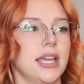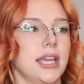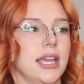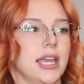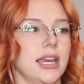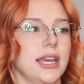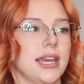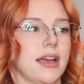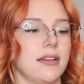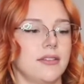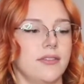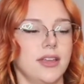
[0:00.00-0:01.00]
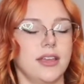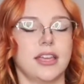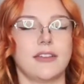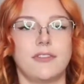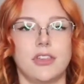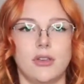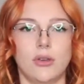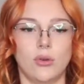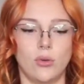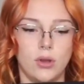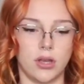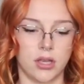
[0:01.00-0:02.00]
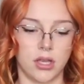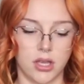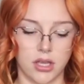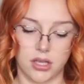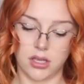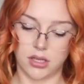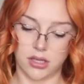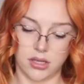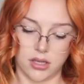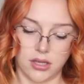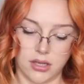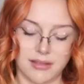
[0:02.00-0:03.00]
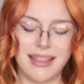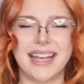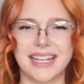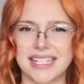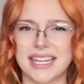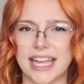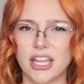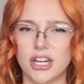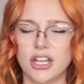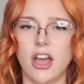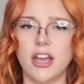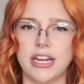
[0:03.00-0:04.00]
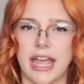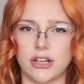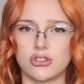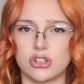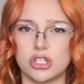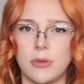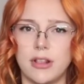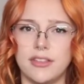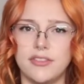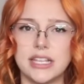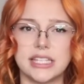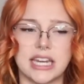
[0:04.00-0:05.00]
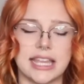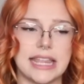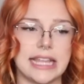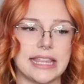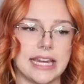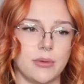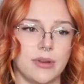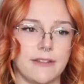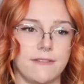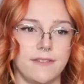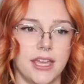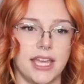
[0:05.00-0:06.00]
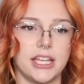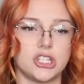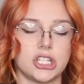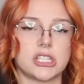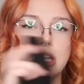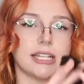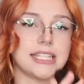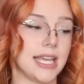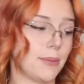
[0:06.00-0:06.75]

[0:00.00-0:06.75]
to get in and out of it if you, like I said, I could have gotten extra small on this, and I think that it would have fit just a